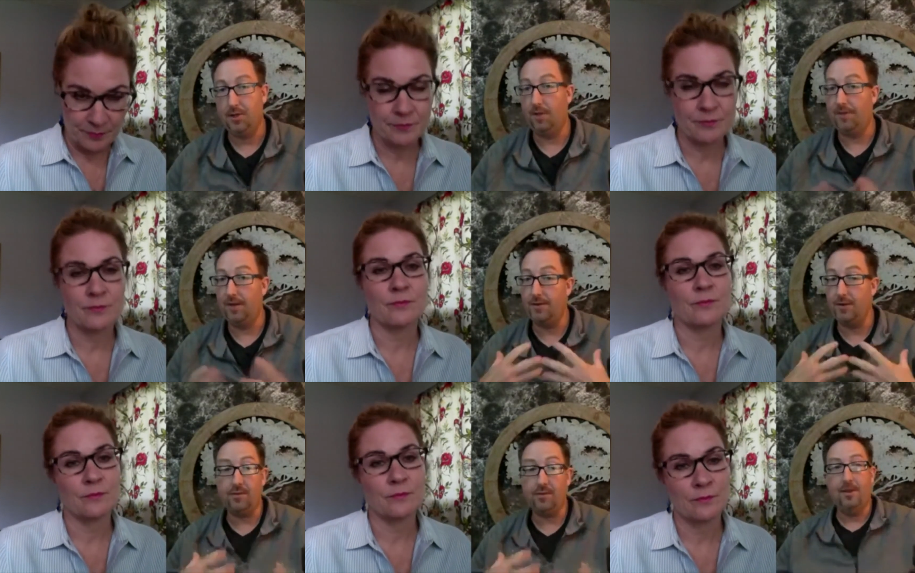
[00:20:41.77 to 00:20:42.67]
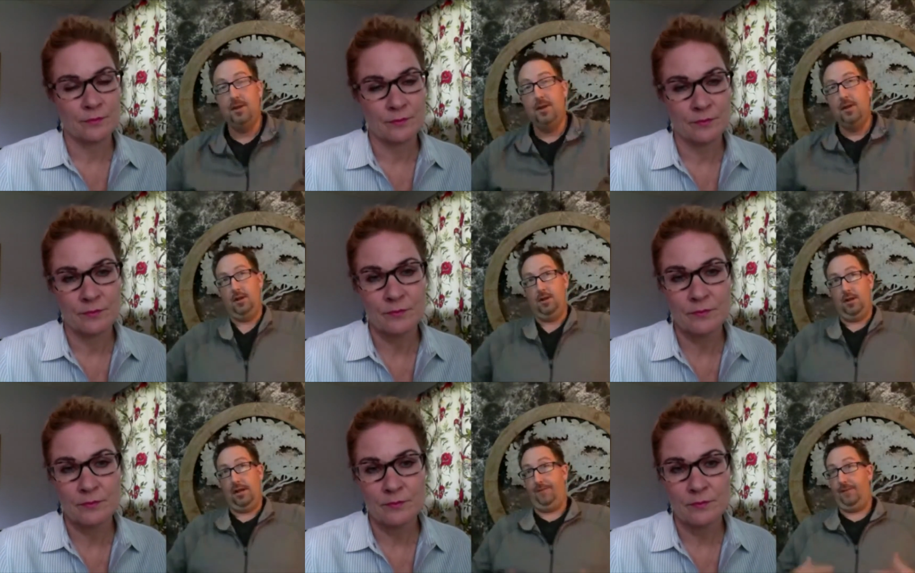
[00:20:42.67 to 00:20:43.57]
Speaker 1: So if, if you
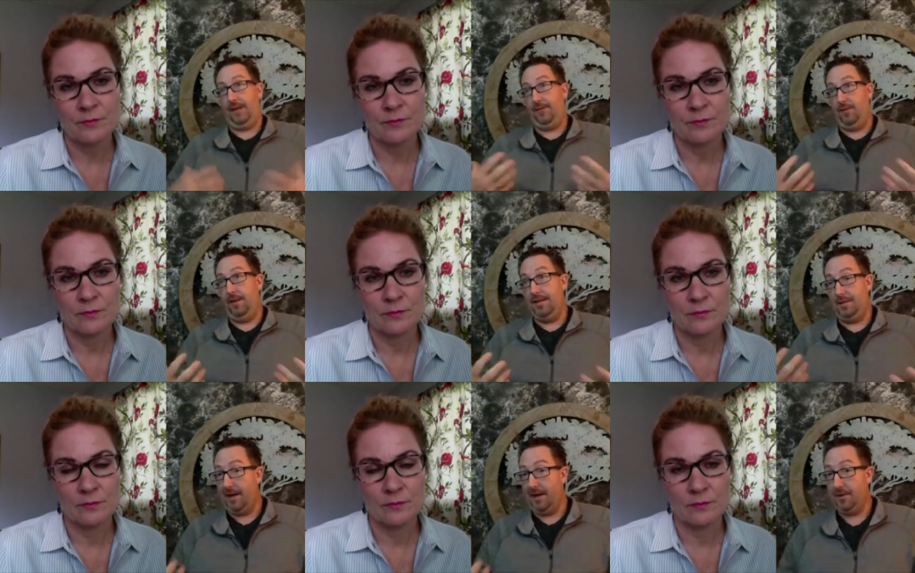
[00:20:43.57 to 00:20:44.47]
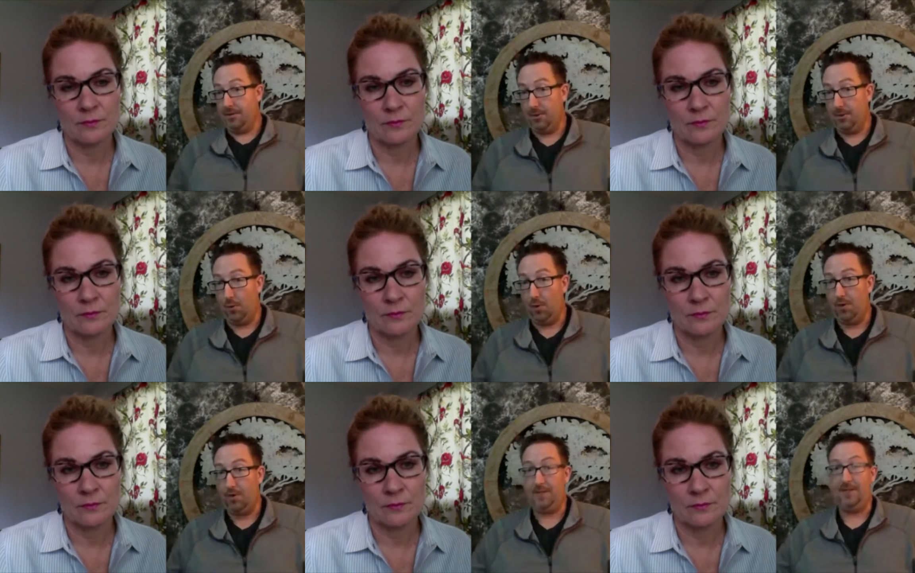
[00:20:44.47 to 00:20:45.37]
like like for me, tomatoes are almost
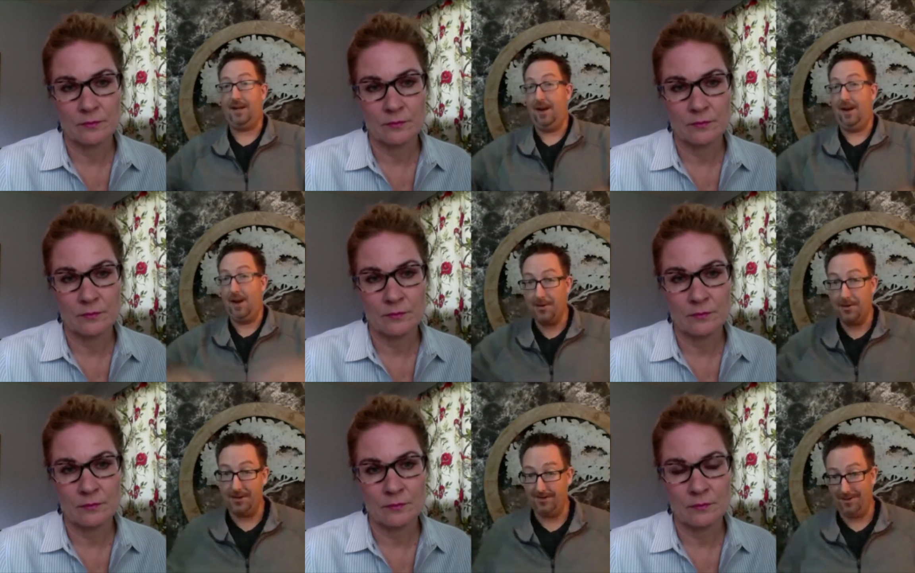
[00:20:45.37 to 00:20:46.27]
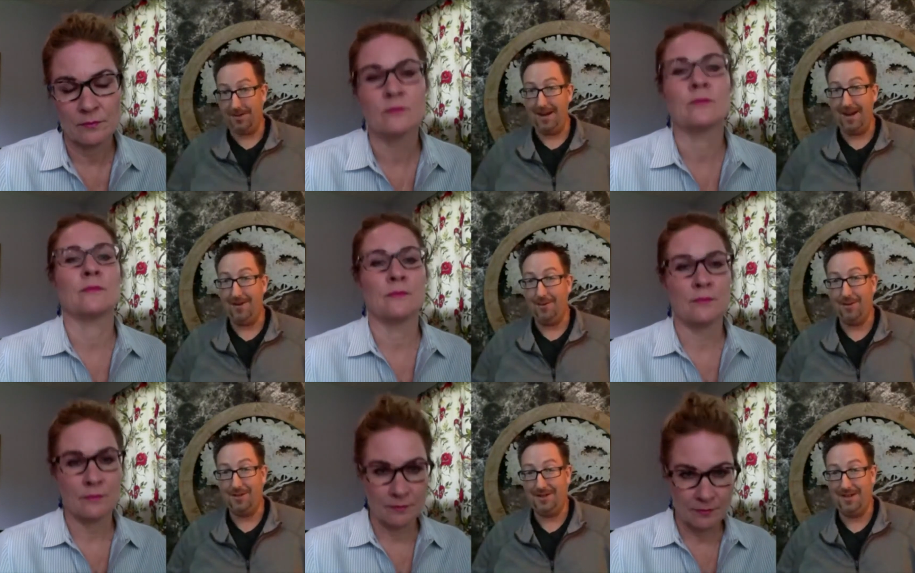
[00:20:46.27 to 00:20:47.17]
worthless because I got hundreds of them coming out
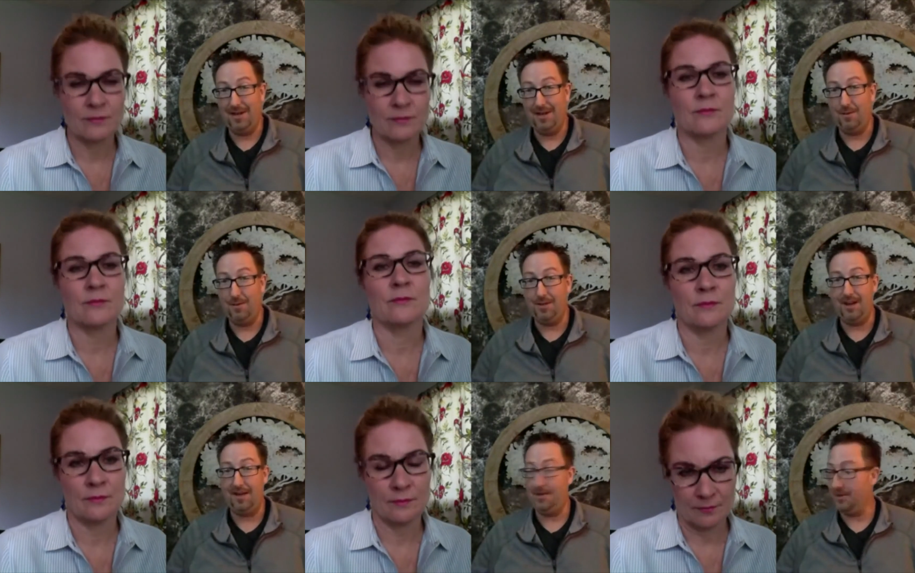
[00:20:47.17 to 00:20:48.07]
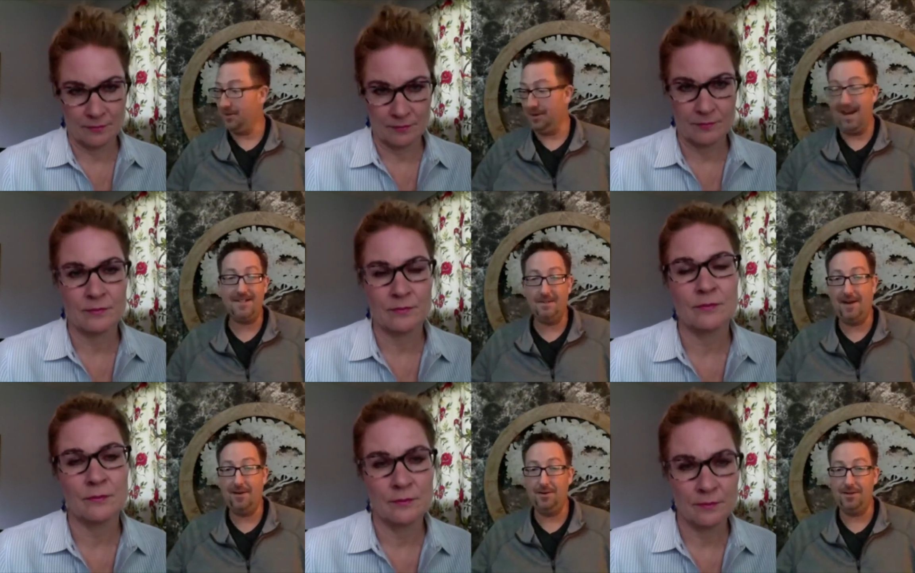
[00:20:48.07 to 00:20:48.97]
at one t- any one time. So a
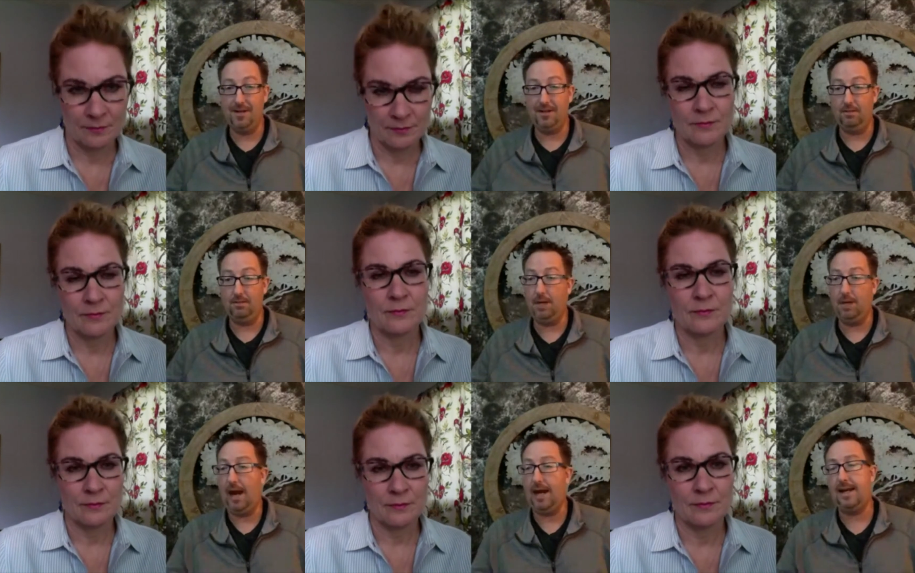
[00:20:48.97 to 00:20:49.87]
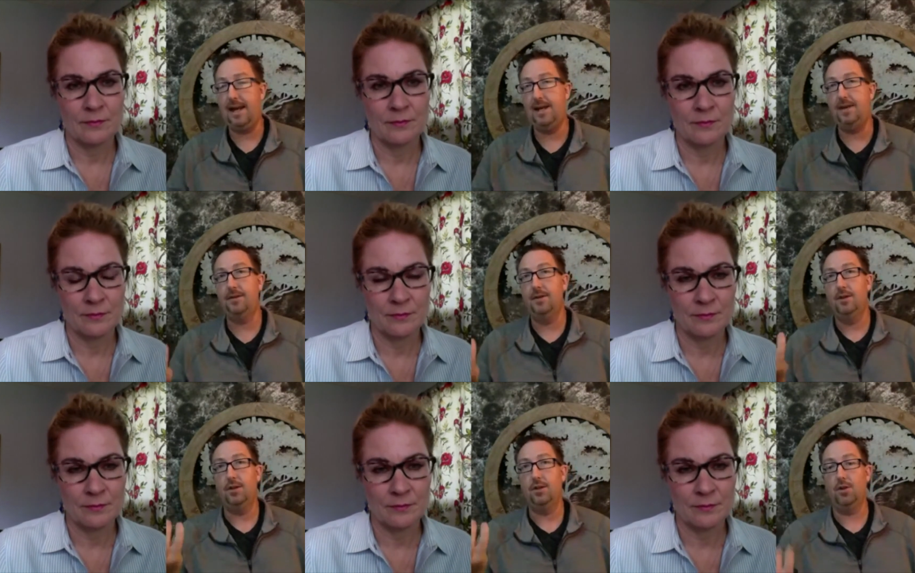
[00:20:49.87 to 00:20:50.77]
tomato is nothing, but I can't
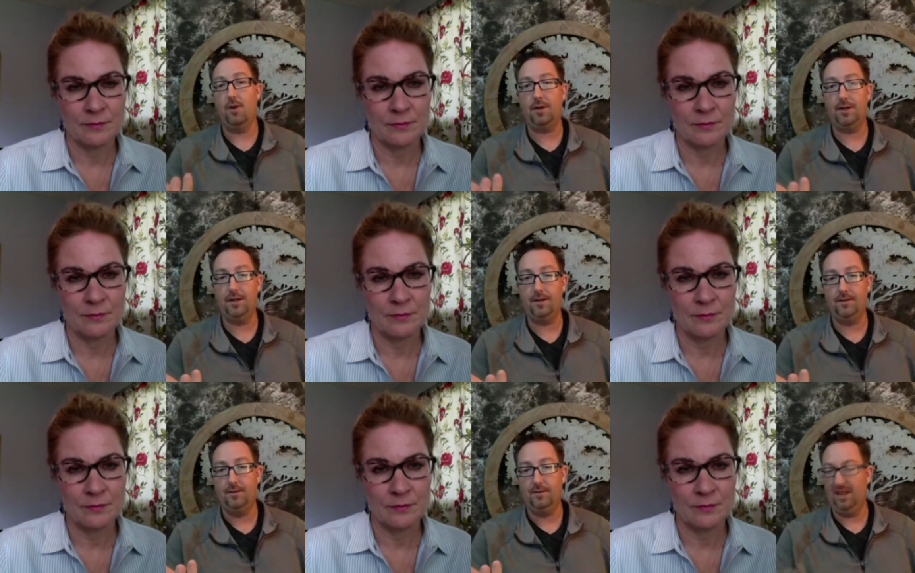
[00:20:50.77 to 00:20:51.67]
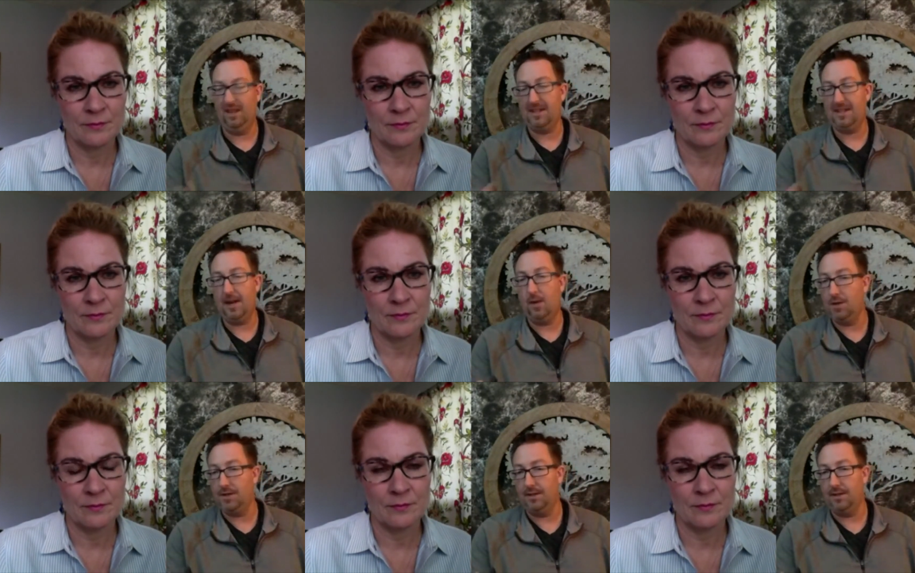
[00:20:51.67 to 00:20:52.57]
go to market. And let's say
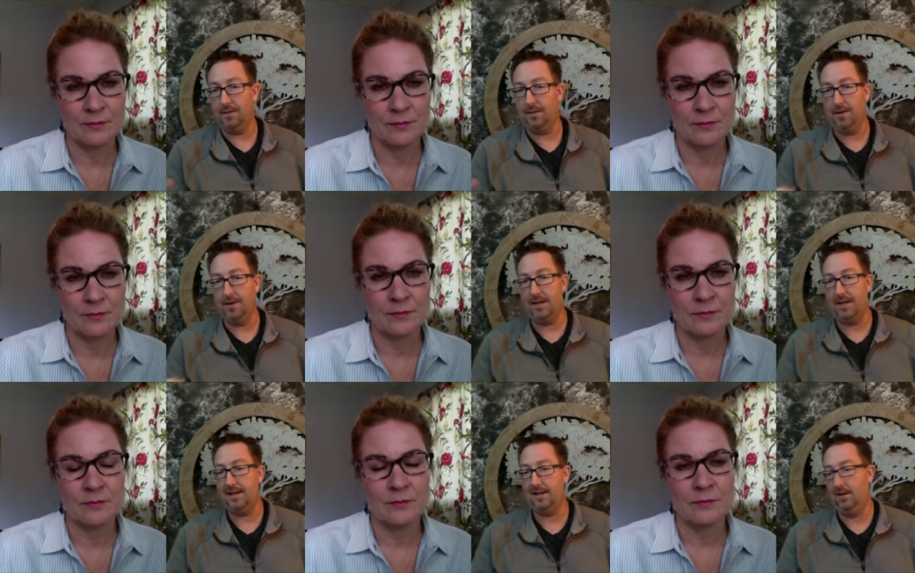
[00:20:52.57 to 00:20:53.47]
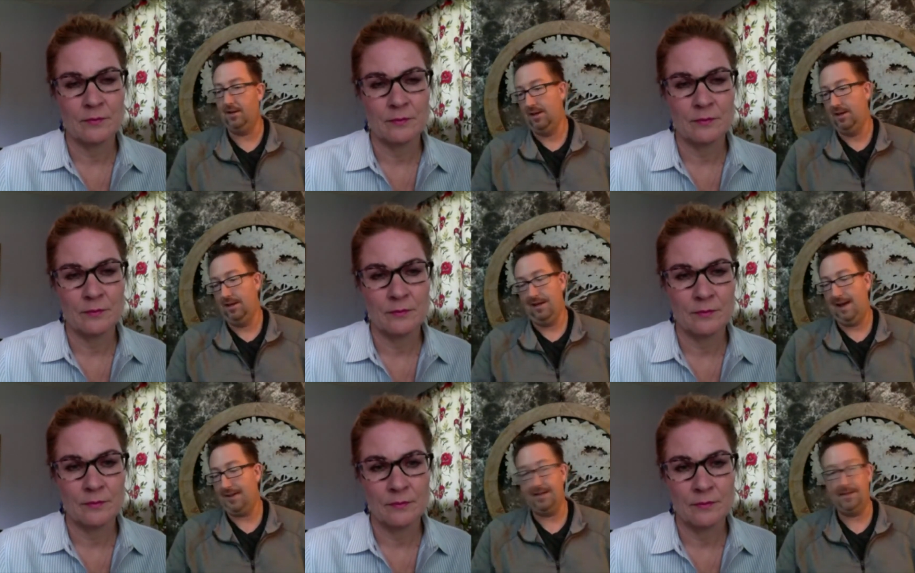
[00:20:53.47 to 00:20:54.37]
I was selling tomatoes, I can't go.
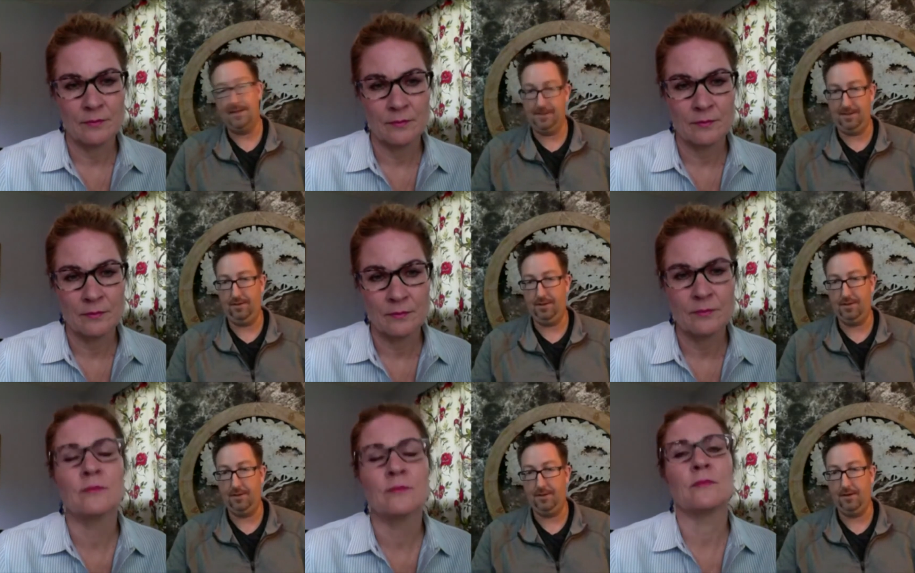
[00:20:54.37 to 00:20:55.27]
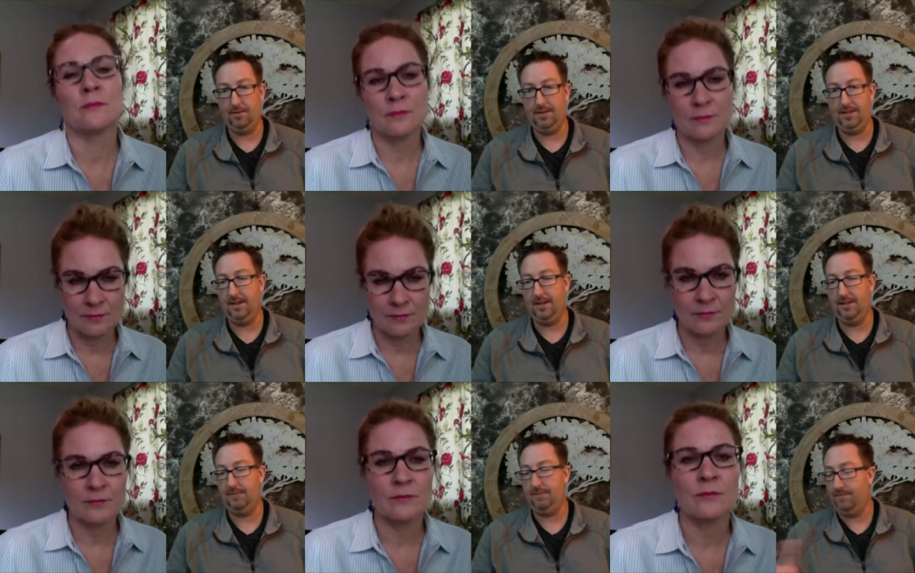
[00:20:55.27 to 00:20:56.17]
I'll take ten cents for this tomato.
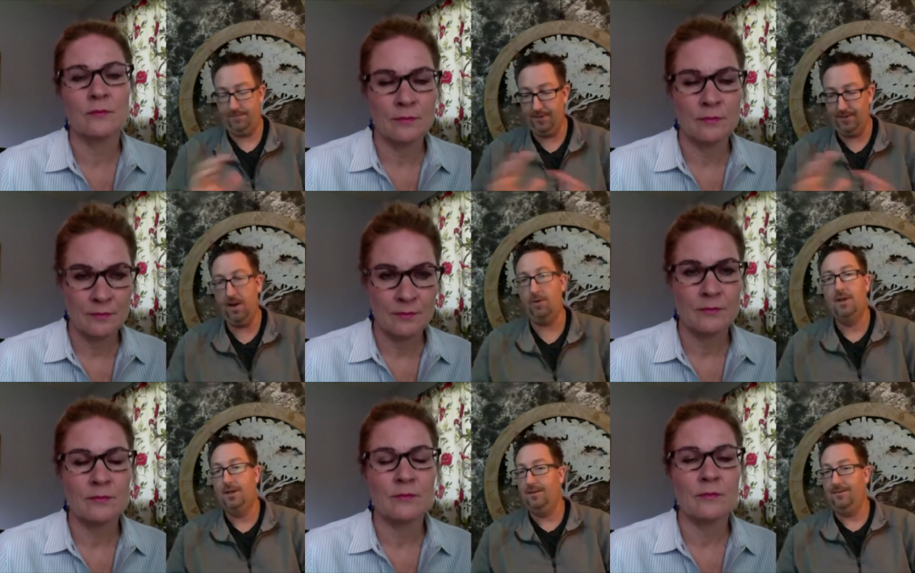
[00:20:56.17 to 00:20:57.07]
It's no.